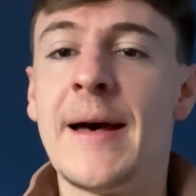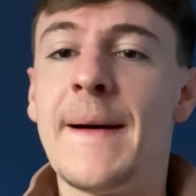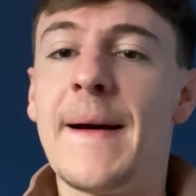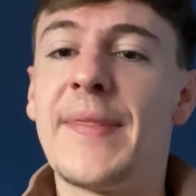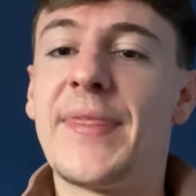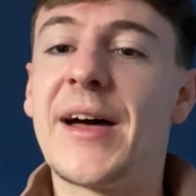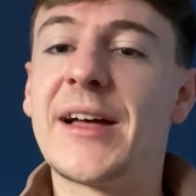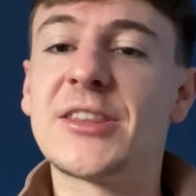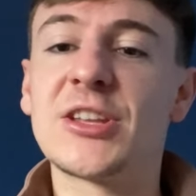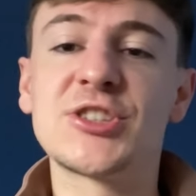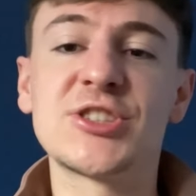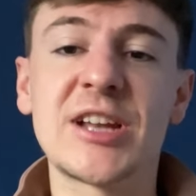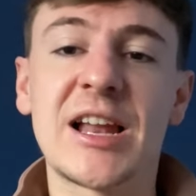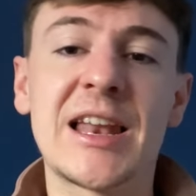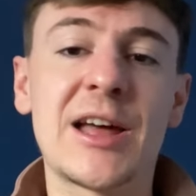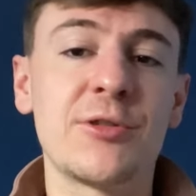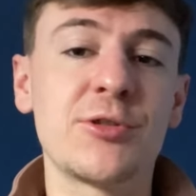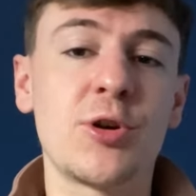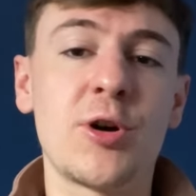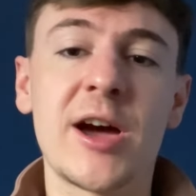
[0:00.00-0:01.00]
That doesn't
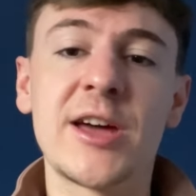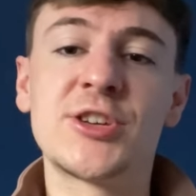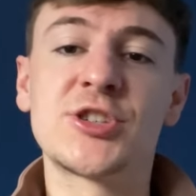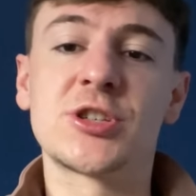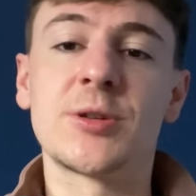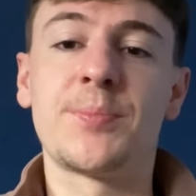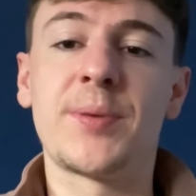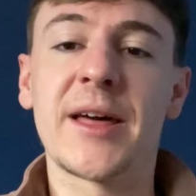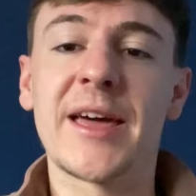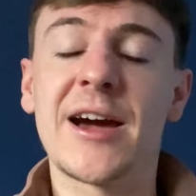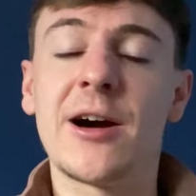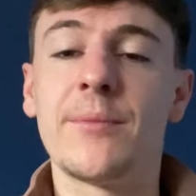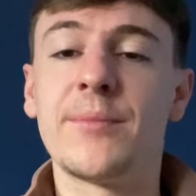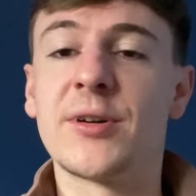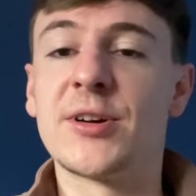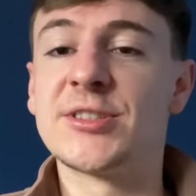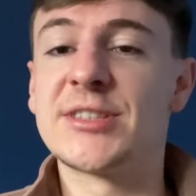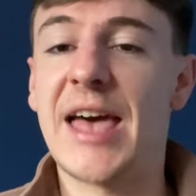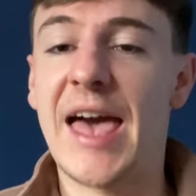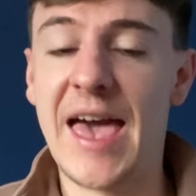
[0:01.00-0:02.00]
allow your edge to play out
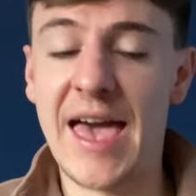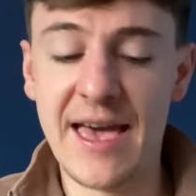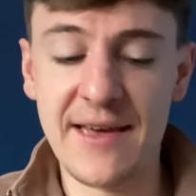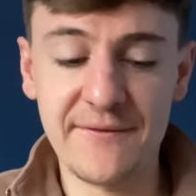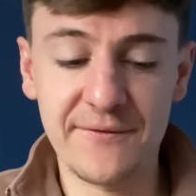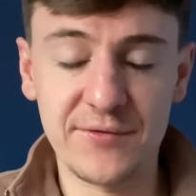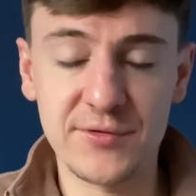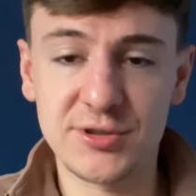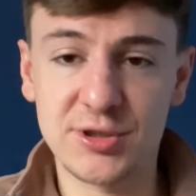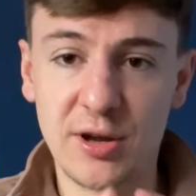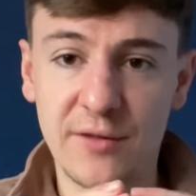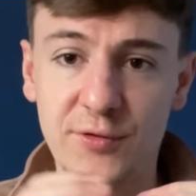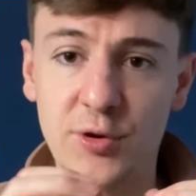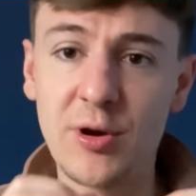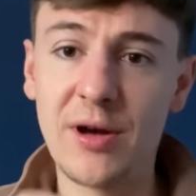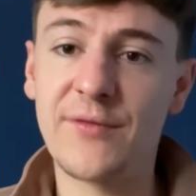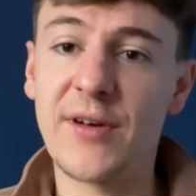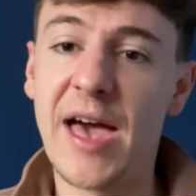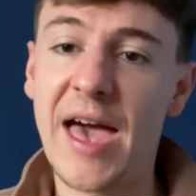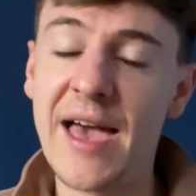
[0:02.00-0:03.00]
because so if you
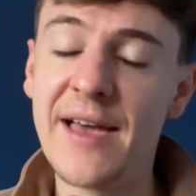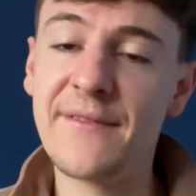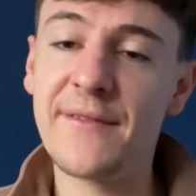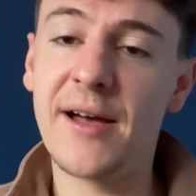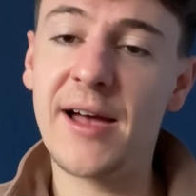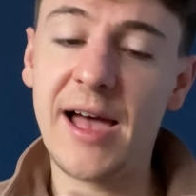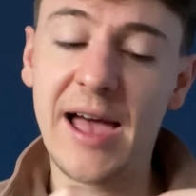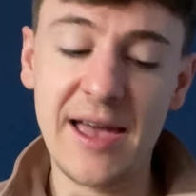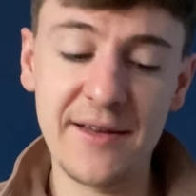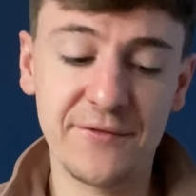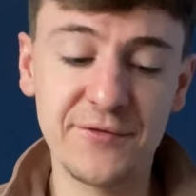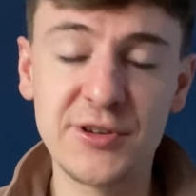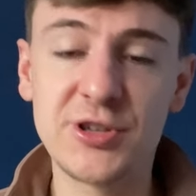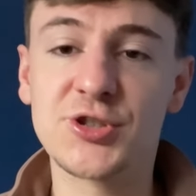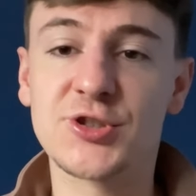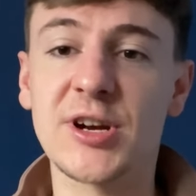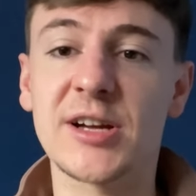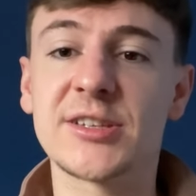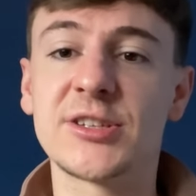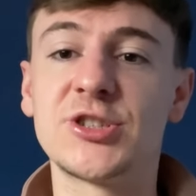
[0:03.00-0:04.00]
have every
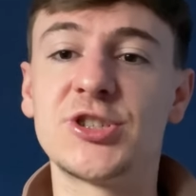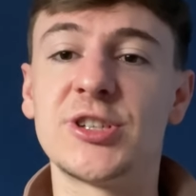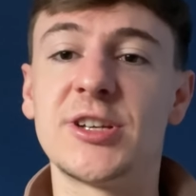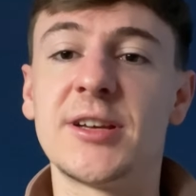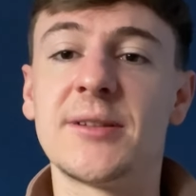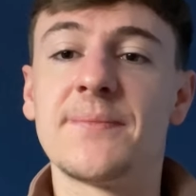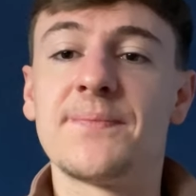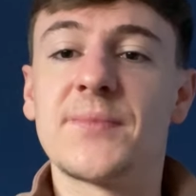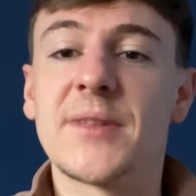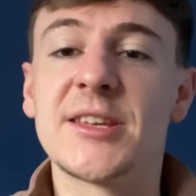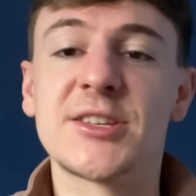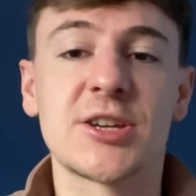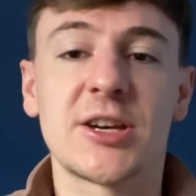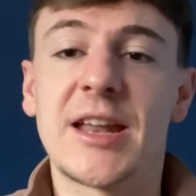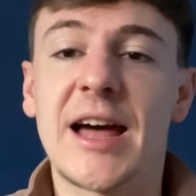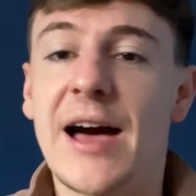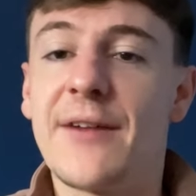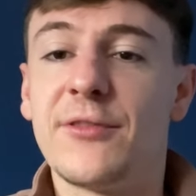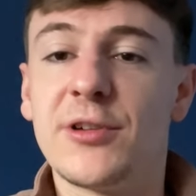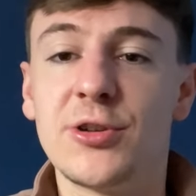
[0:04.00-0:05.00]
strategy is going
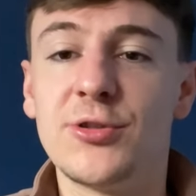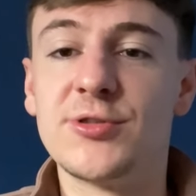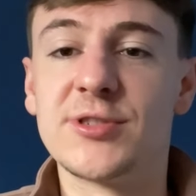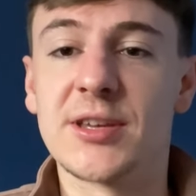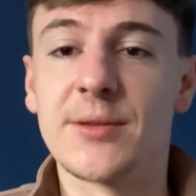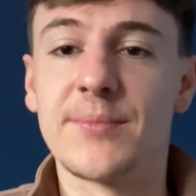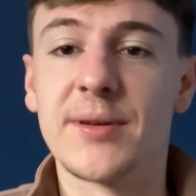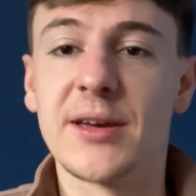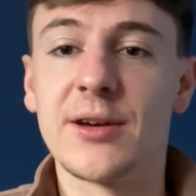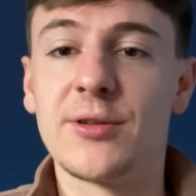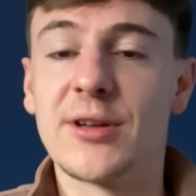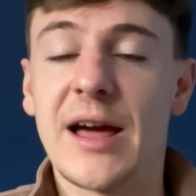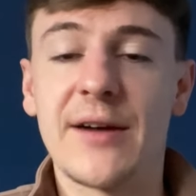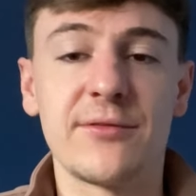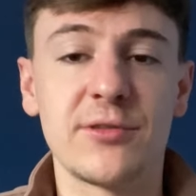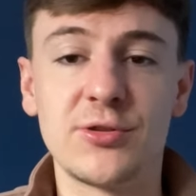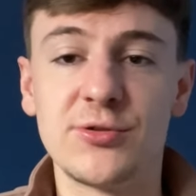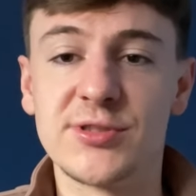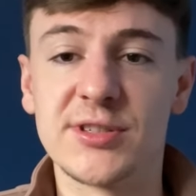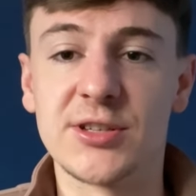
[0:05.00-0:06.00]
to have a losing period, have
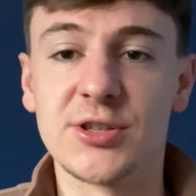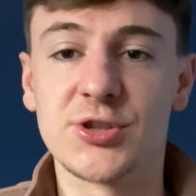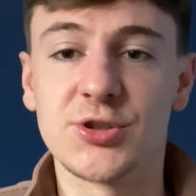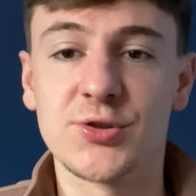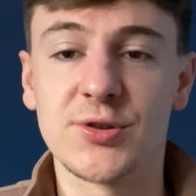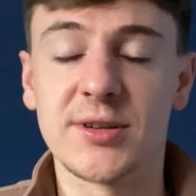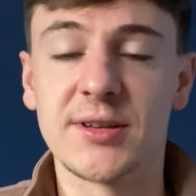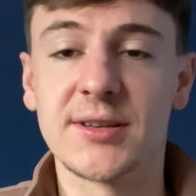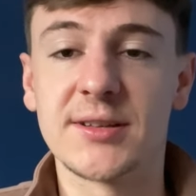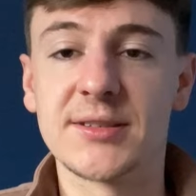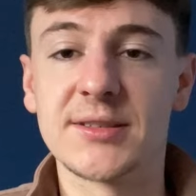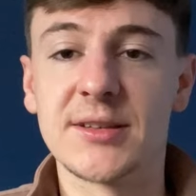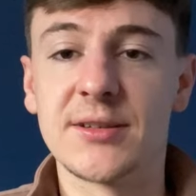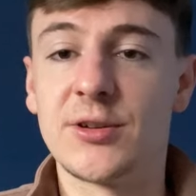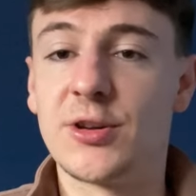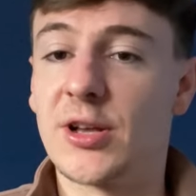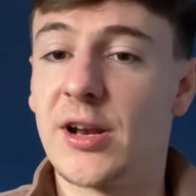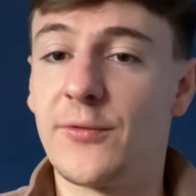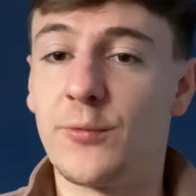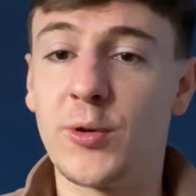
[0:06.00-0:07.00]
losing streaks.
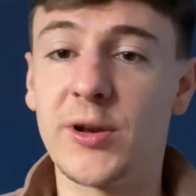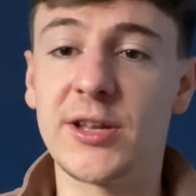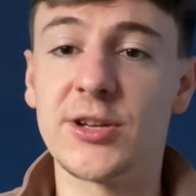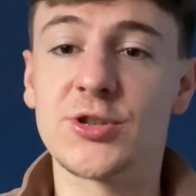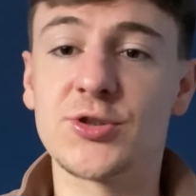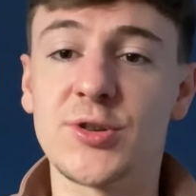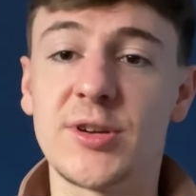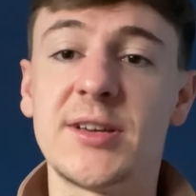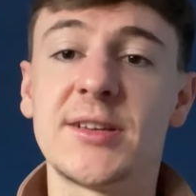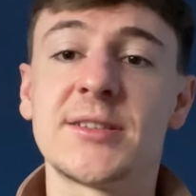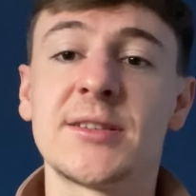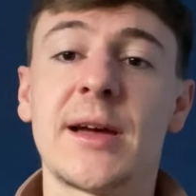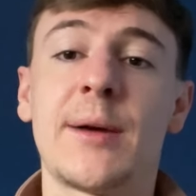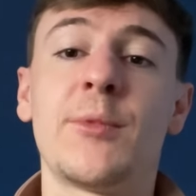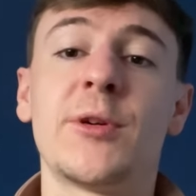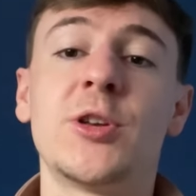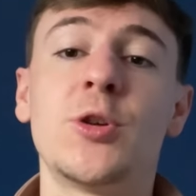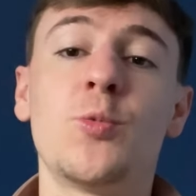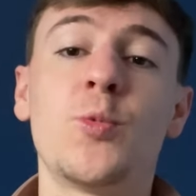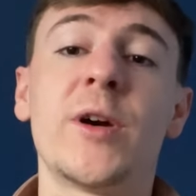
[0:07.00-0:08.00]
You're going to have winning streaks, and
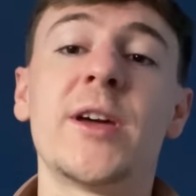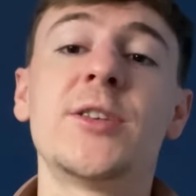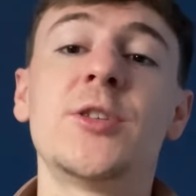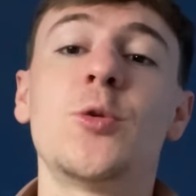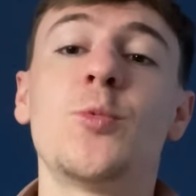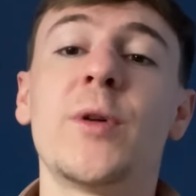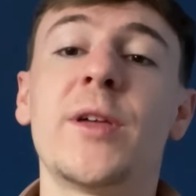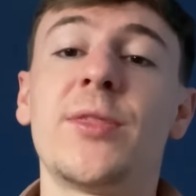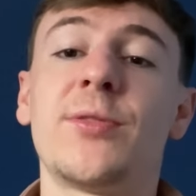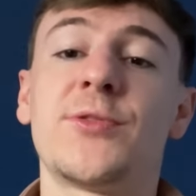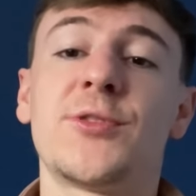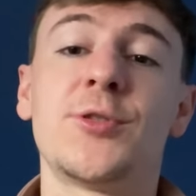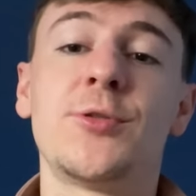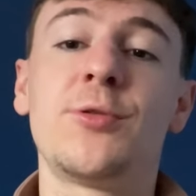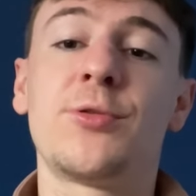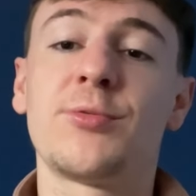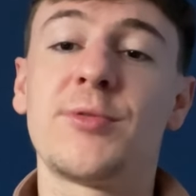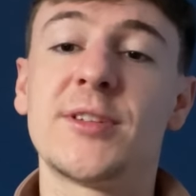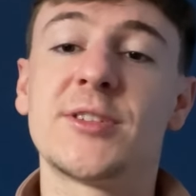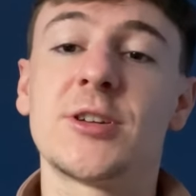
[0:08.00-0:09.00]
when you win, you win
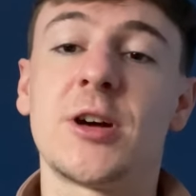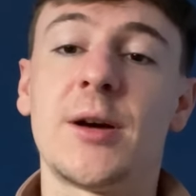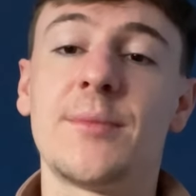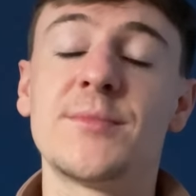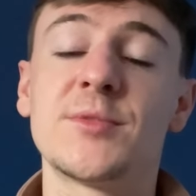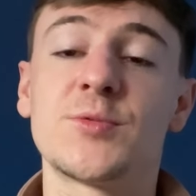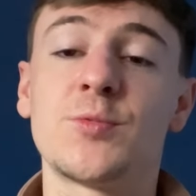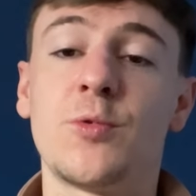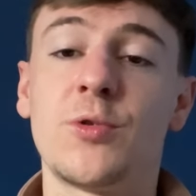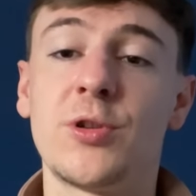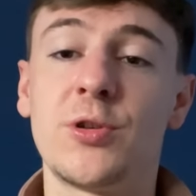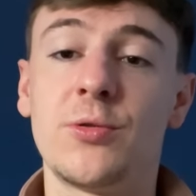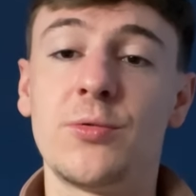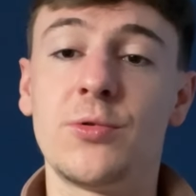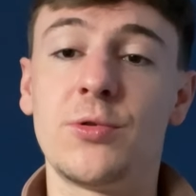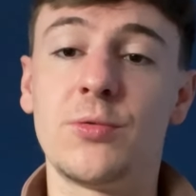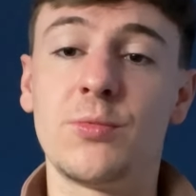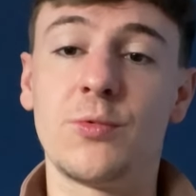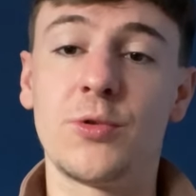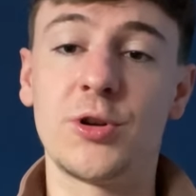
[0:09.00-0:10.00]
two, three times what you
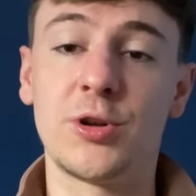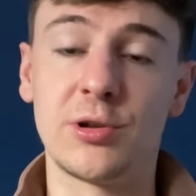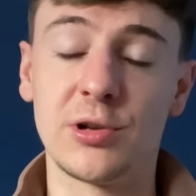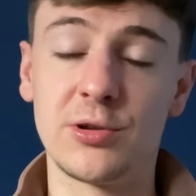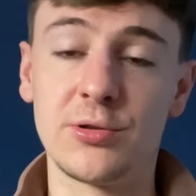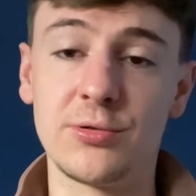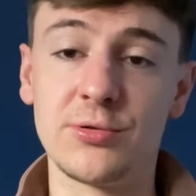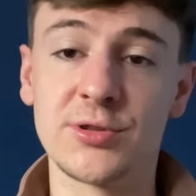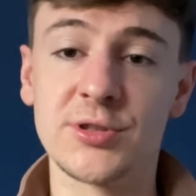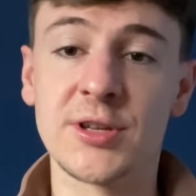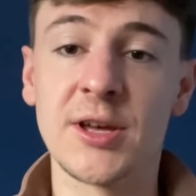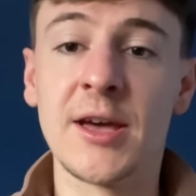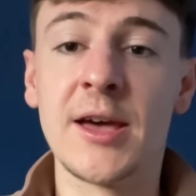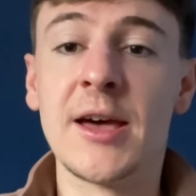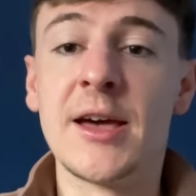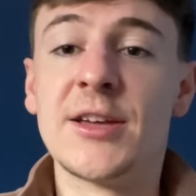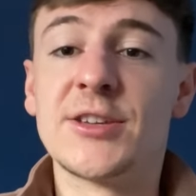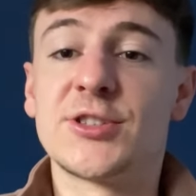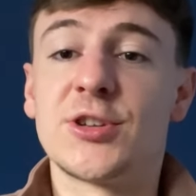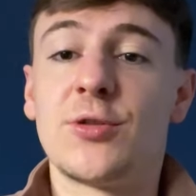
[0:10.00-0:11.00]
what you lose.
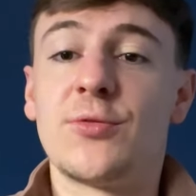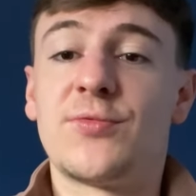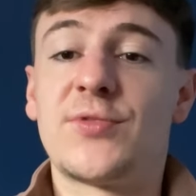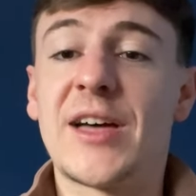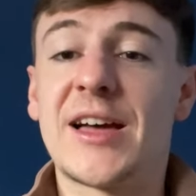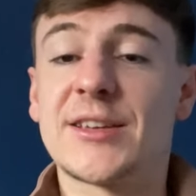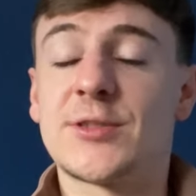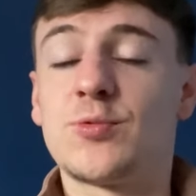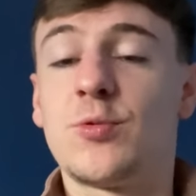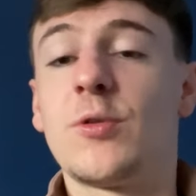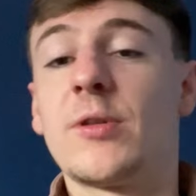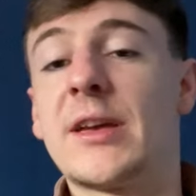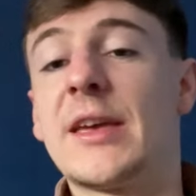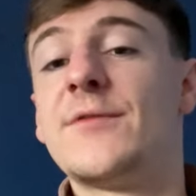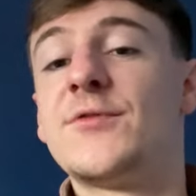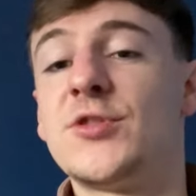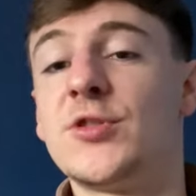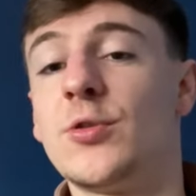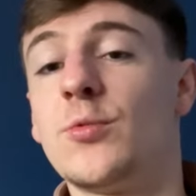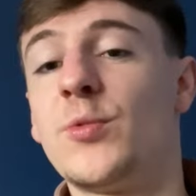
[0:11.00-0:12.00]
So that's what
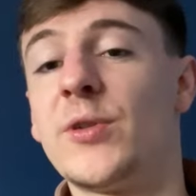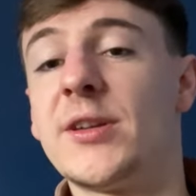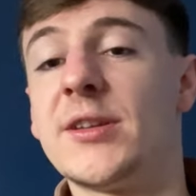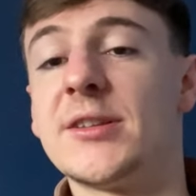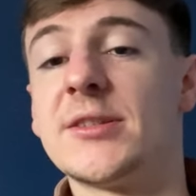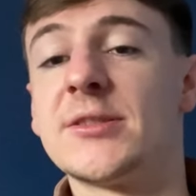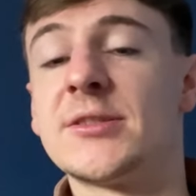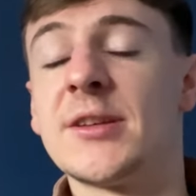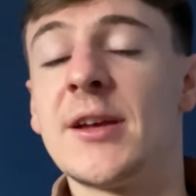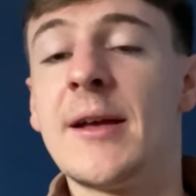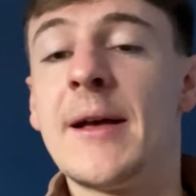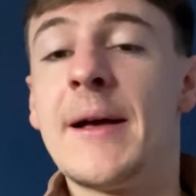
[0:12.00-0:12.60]
gives you the winners.